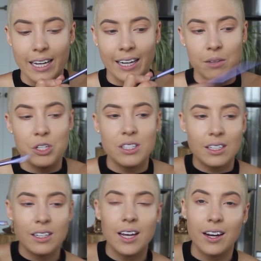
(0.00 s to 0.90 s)
and I'm just
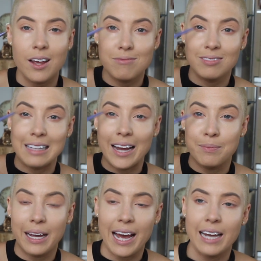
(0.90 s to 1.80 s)
going to kind of
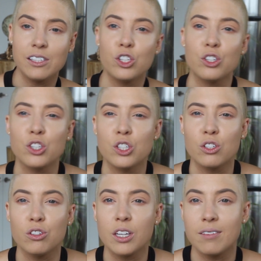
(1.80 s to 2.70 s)
line my eyes just
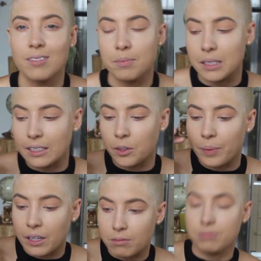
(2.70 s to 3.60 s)
to give them a little
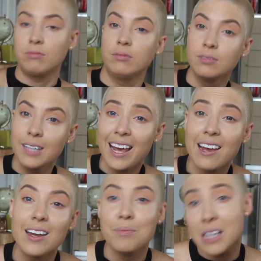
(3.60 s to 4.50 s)
bit of,
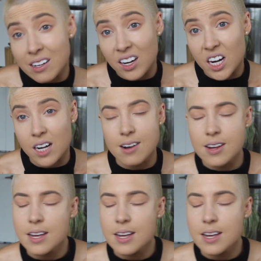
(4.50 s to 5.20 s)
hey, I'm here,